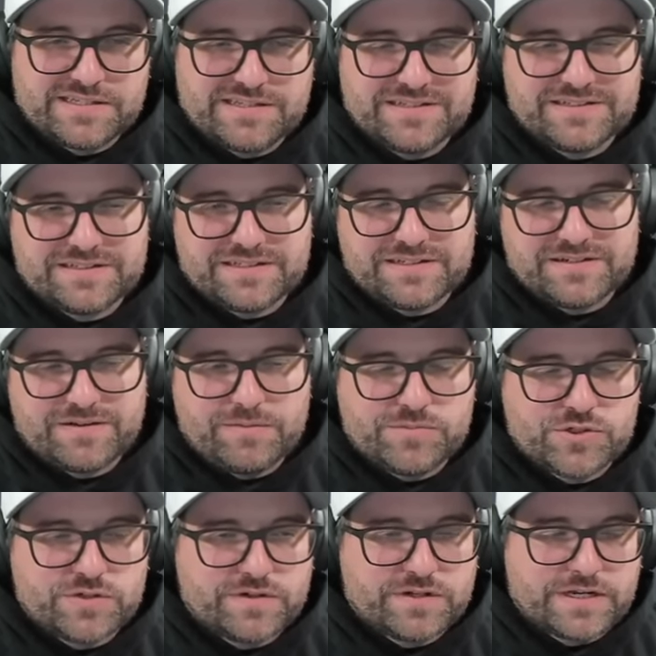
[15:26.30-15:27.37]
uh, I'm
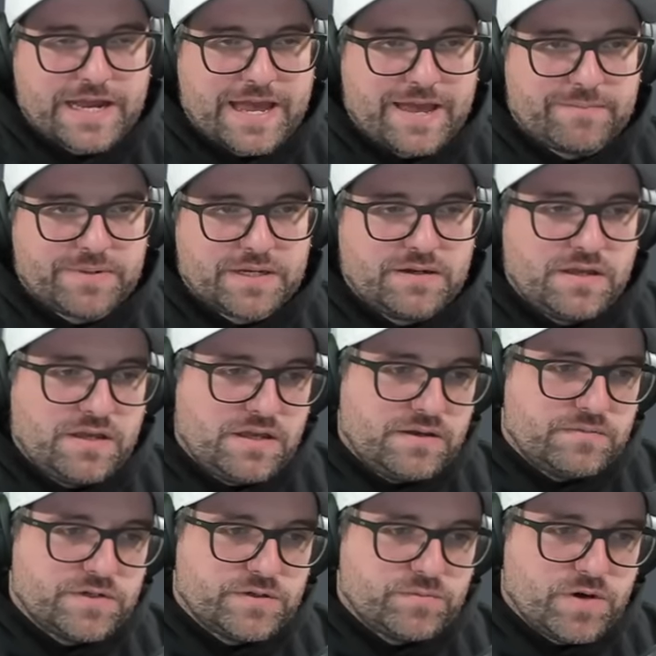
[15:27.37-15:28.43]
sure it could happen,
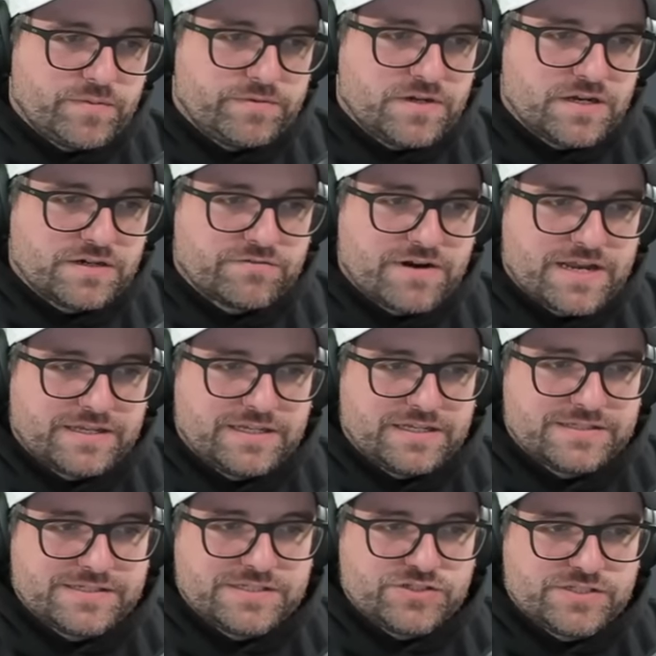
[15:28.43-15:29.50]
but you're probably not cracking
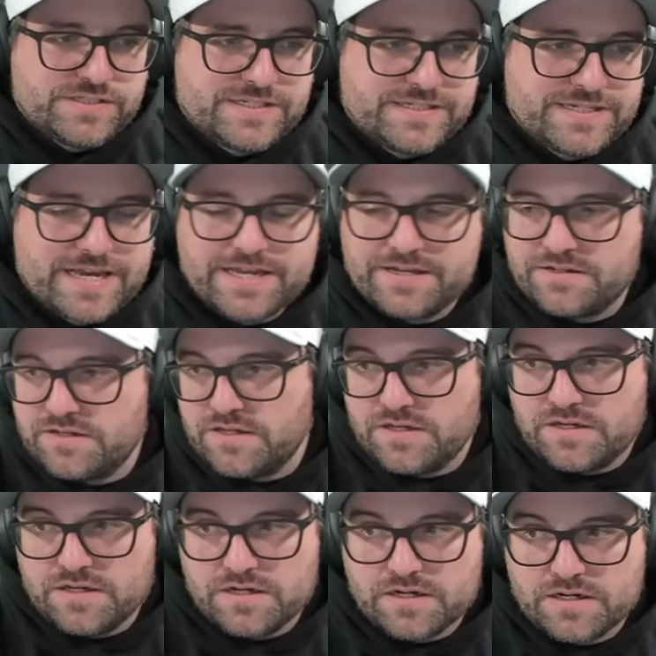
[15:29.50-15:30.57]
a CGC 10
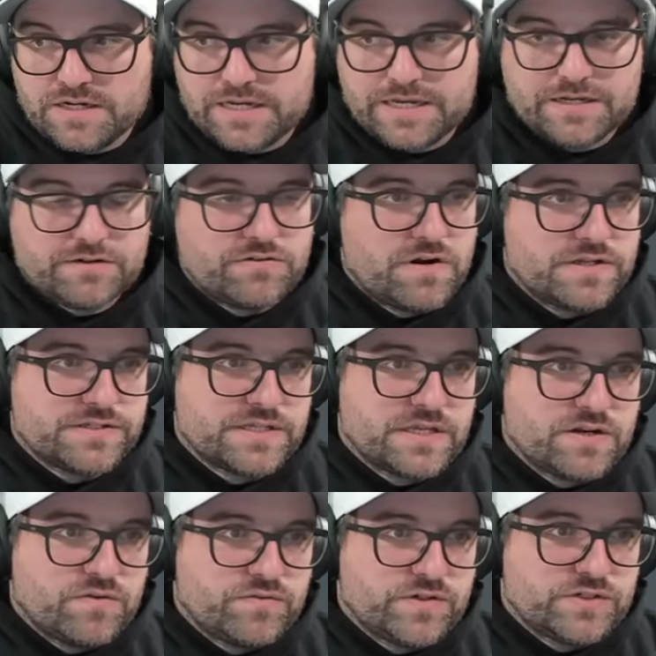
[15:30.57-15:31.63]
uh, and crossing
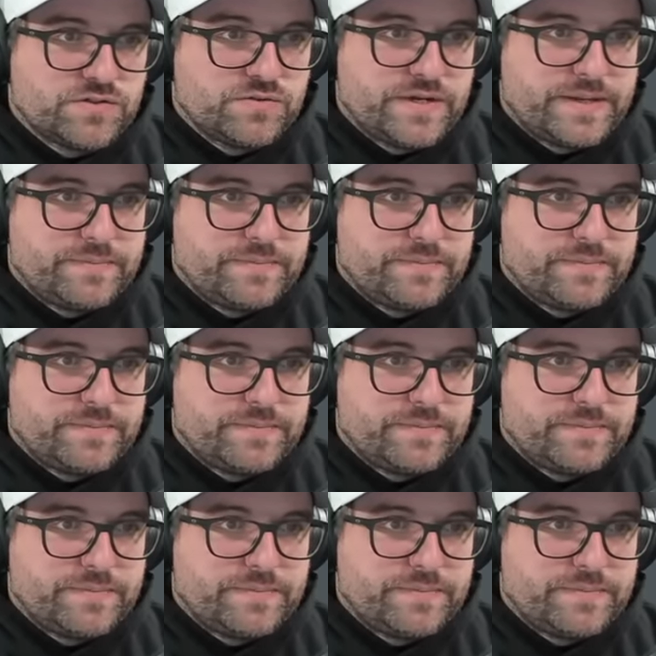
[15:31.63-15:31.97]
it over to a